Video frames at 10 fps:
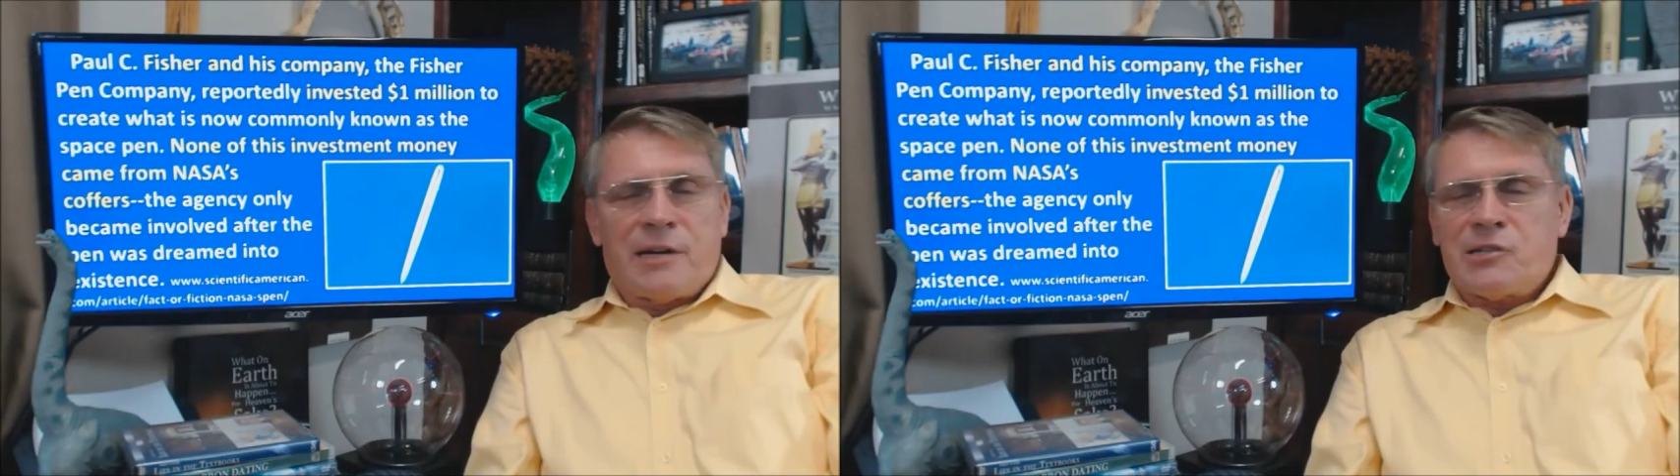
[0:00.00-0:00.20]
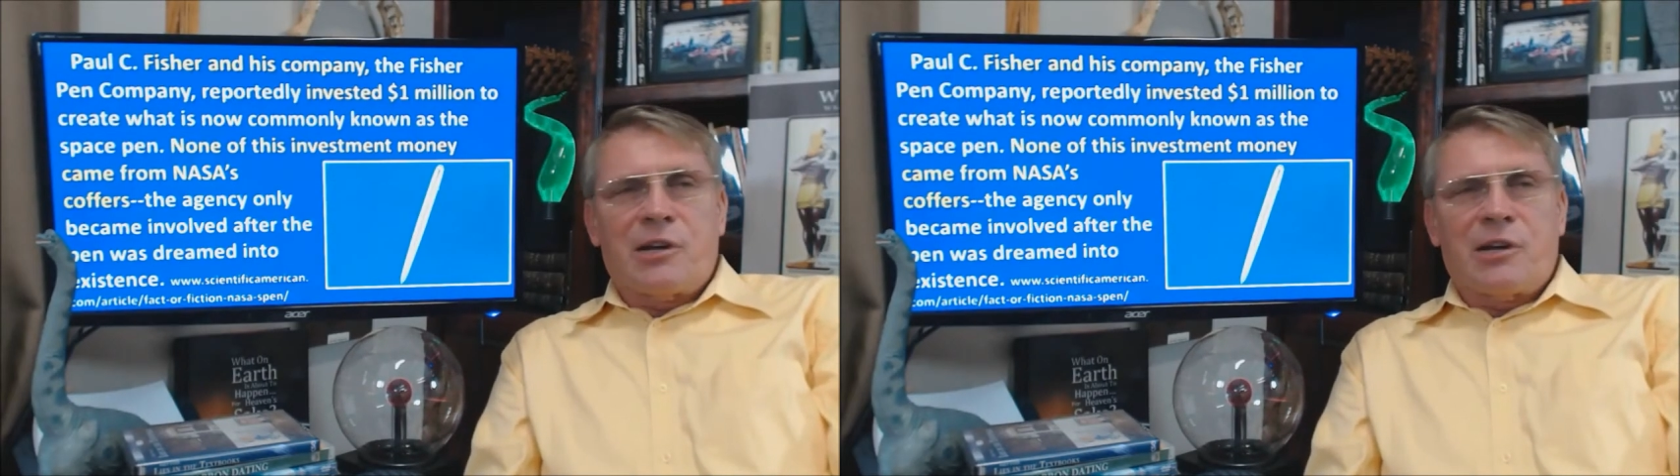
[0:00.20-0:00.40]

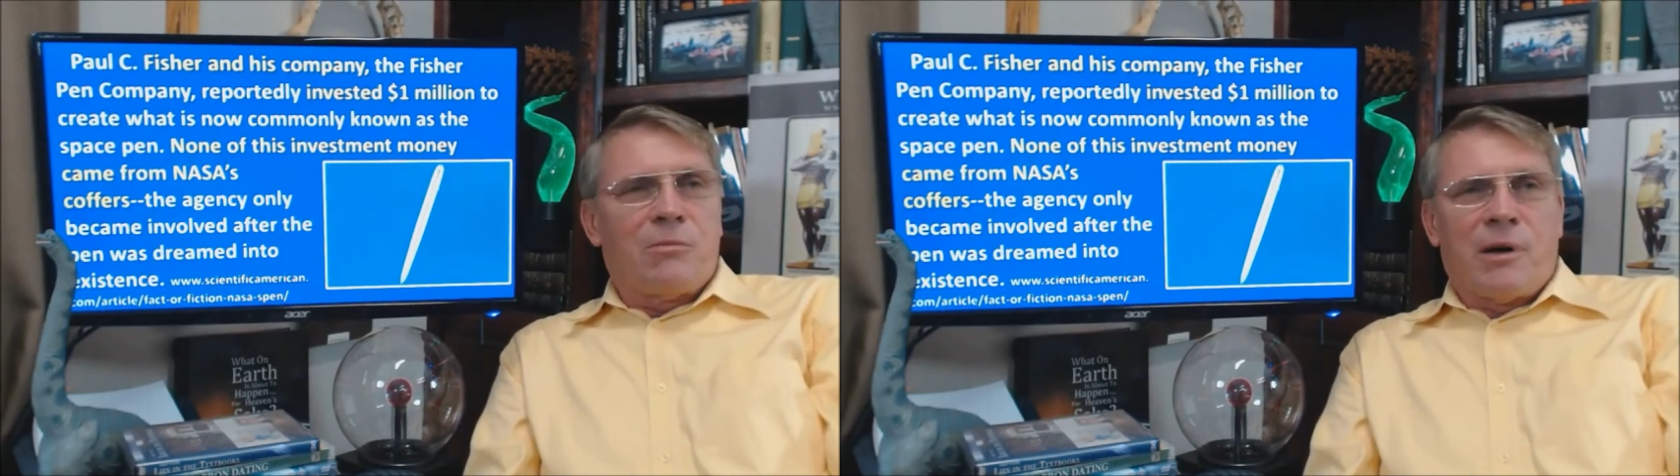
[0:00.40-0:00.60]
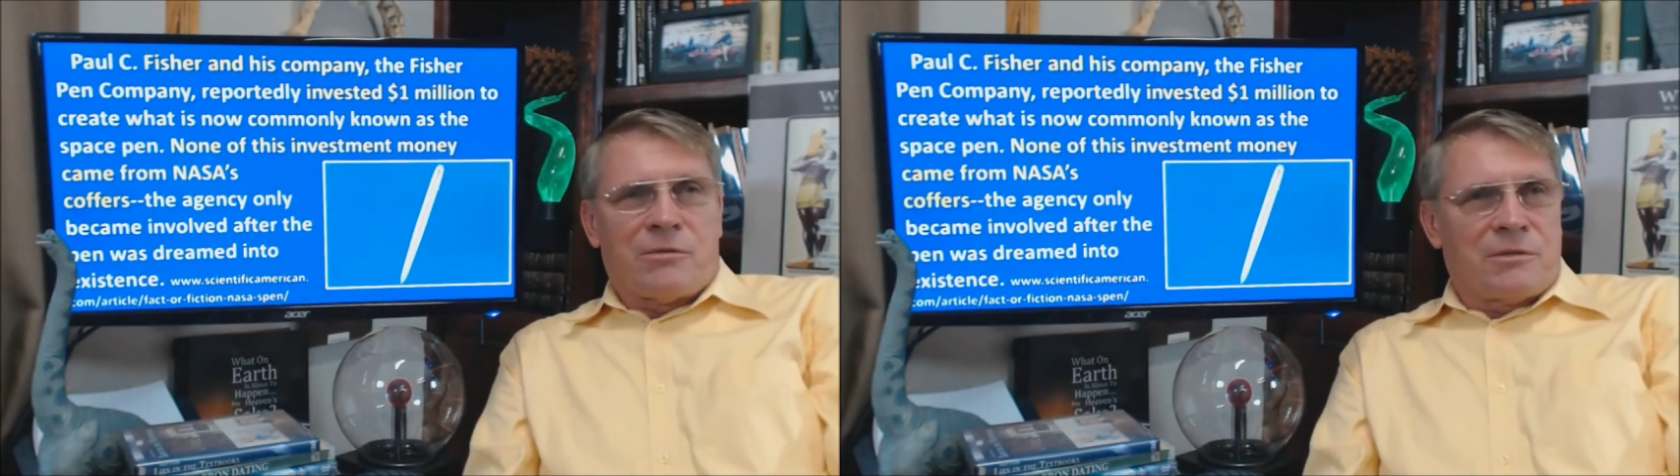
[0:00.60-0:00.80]
not a
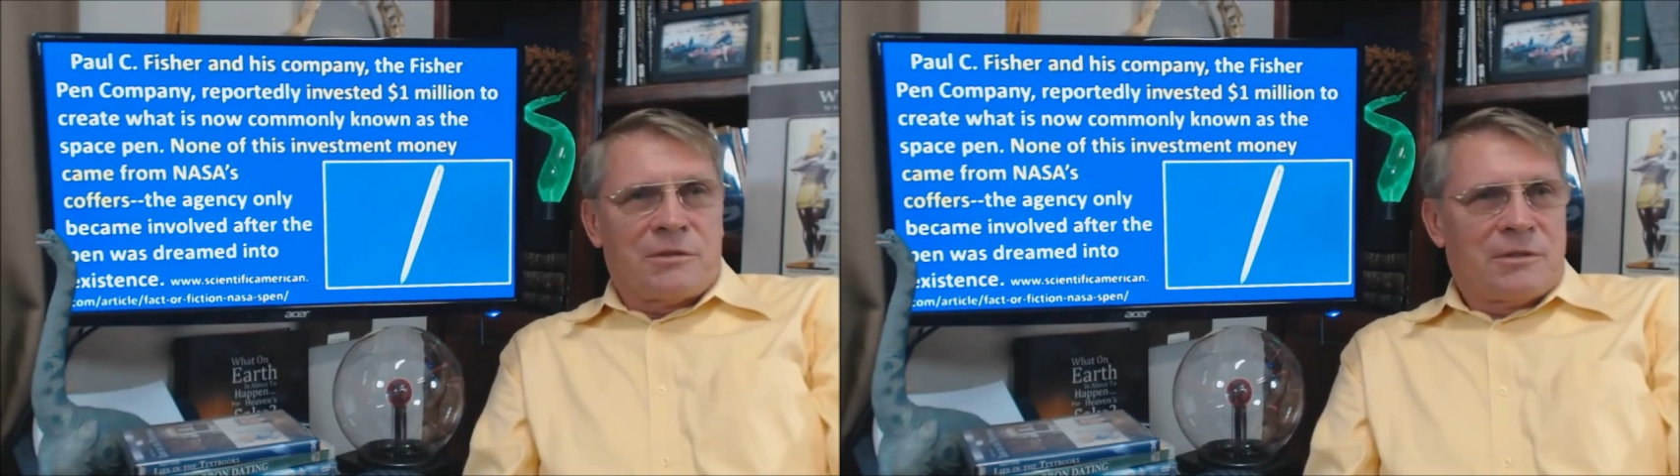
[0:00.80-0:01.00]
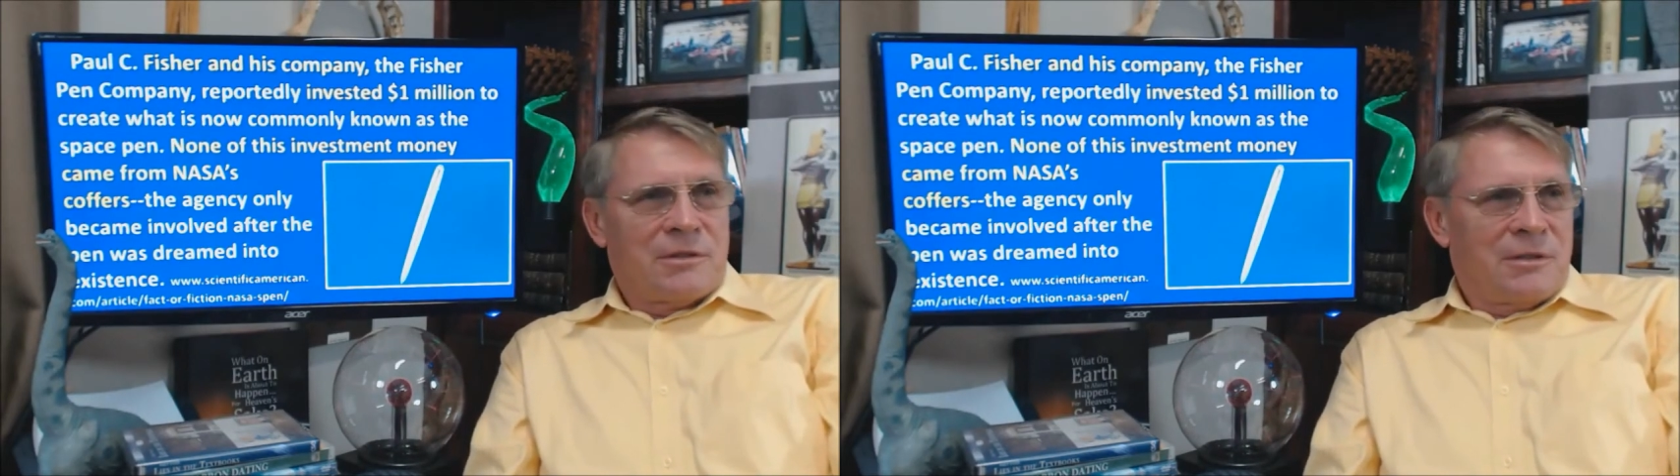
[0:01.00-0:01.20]
single bone,
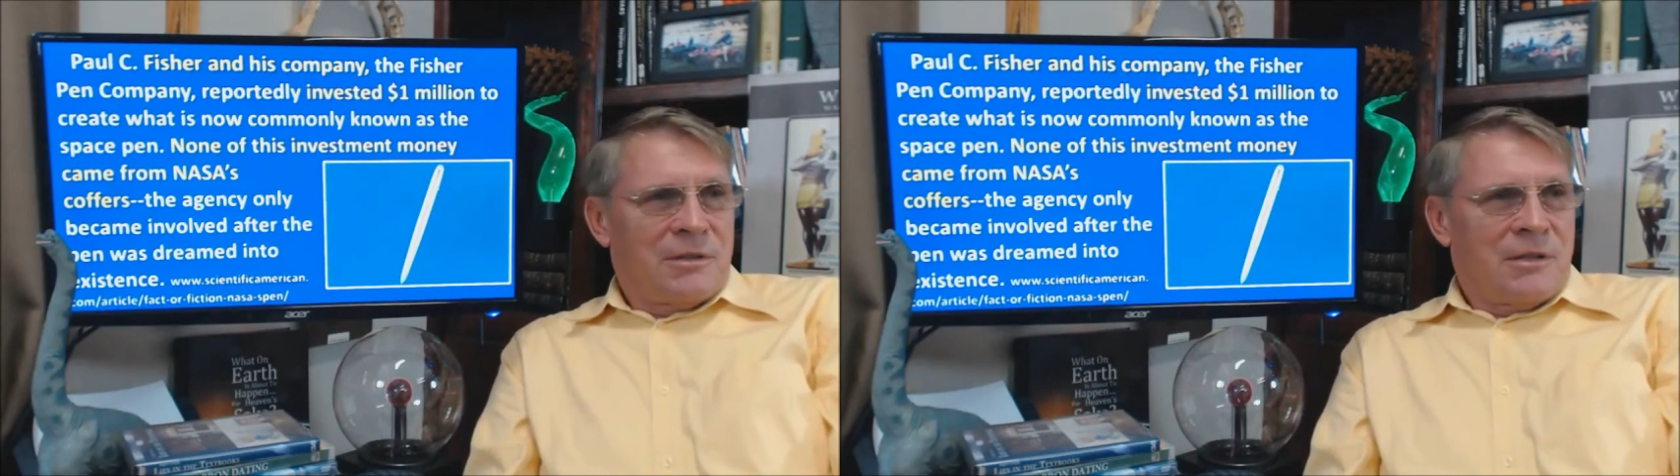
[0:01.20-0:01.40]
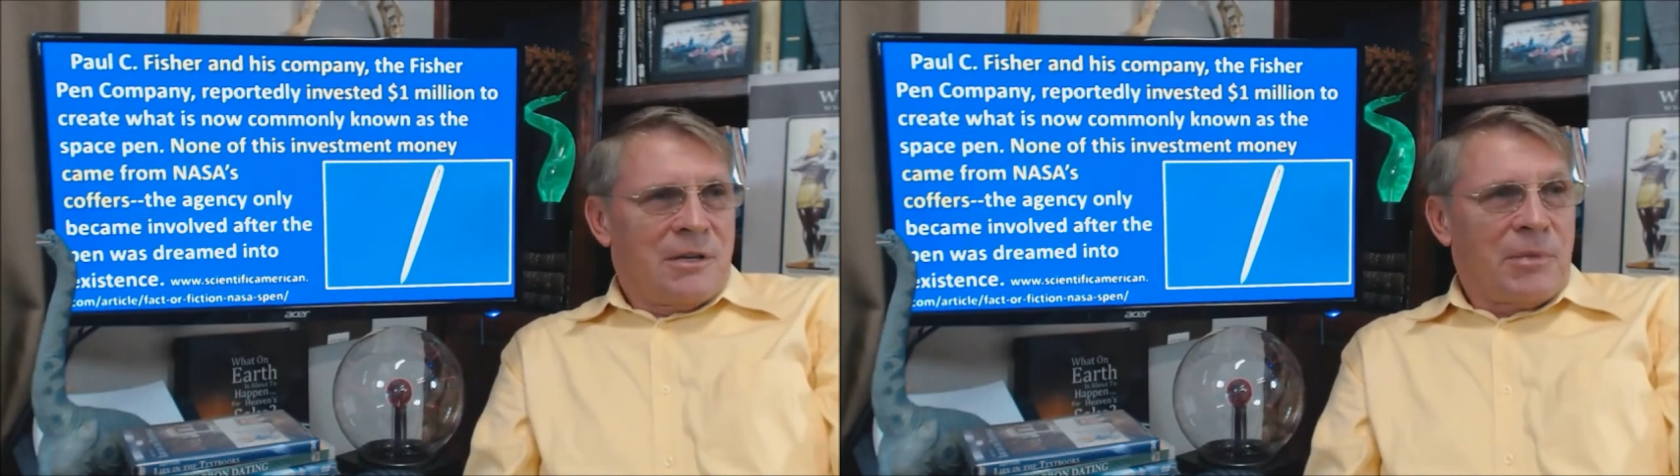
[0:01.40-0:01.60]

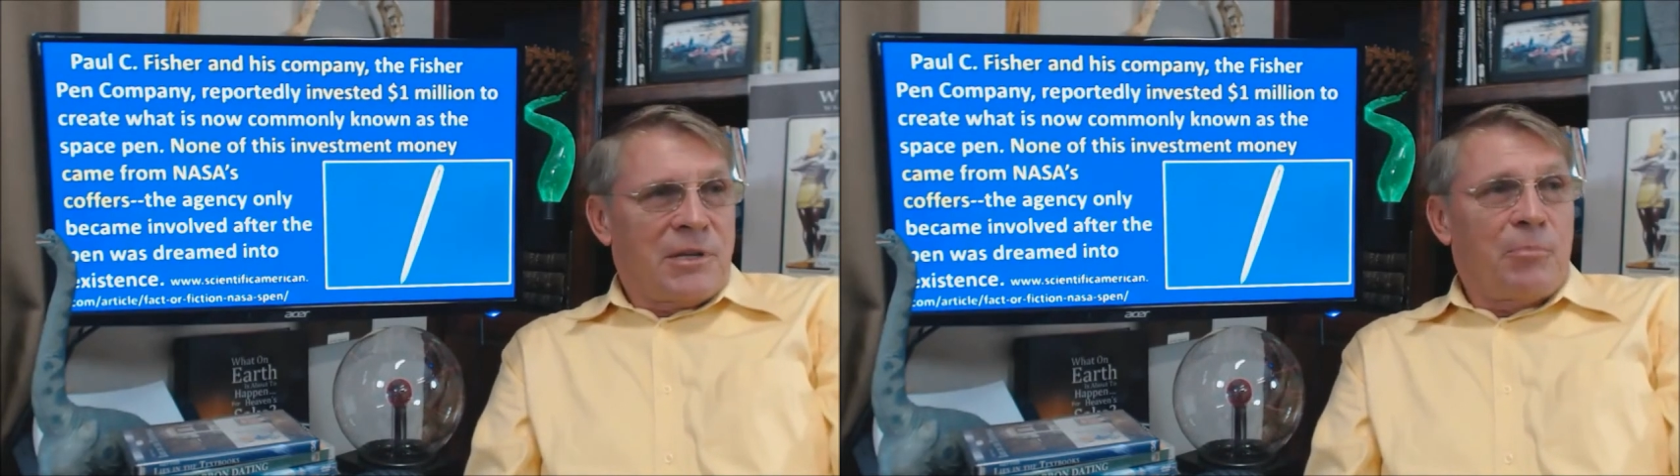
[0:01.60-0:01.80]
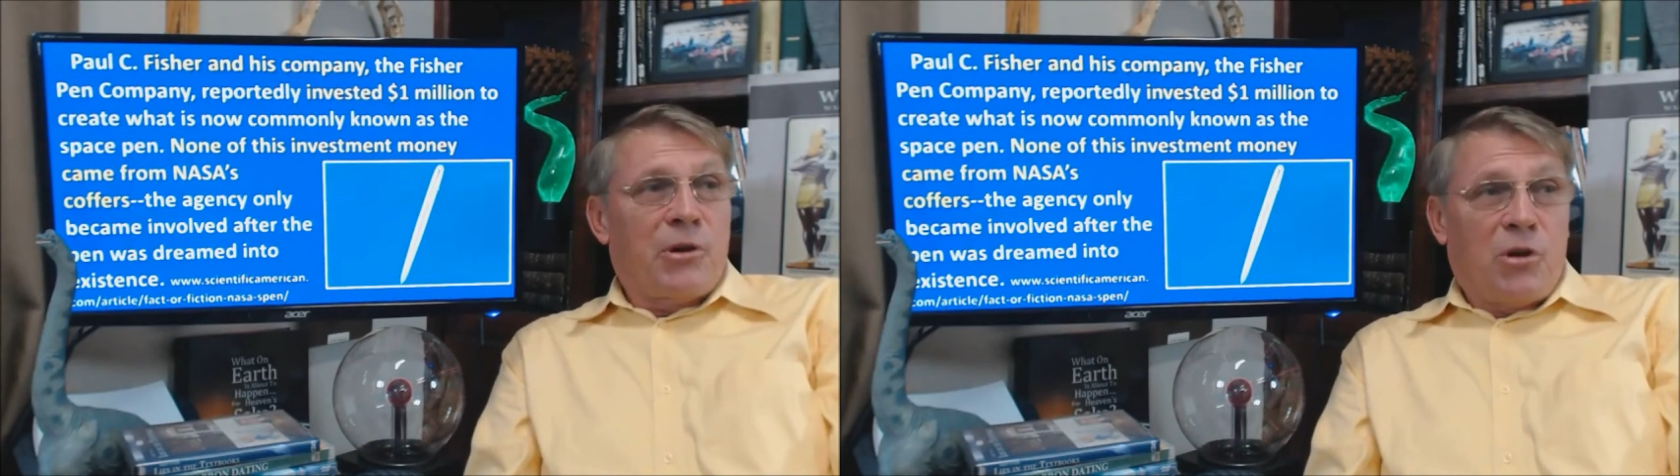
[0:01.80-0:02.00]

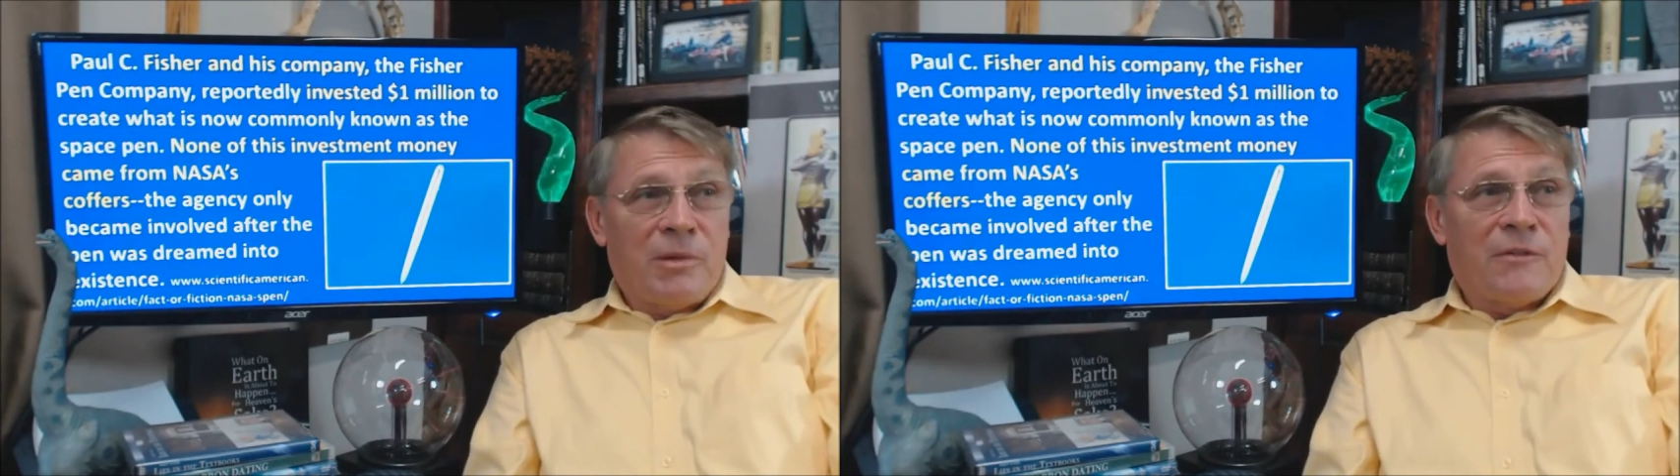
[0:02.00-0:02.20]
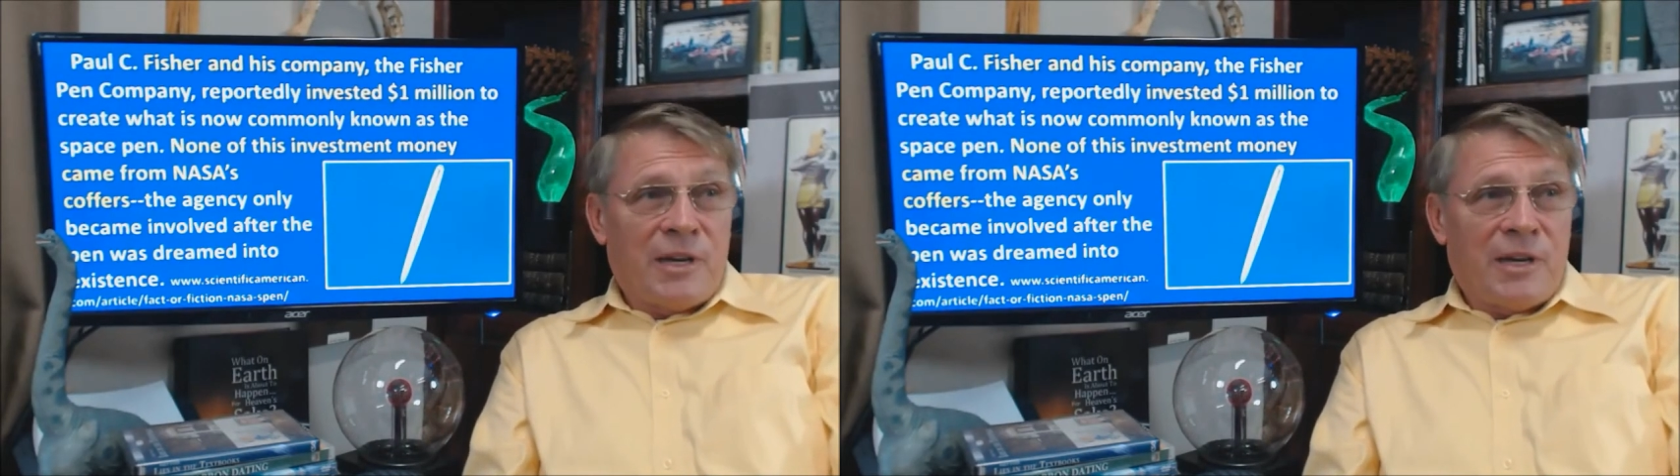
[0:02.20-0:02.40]
but they put human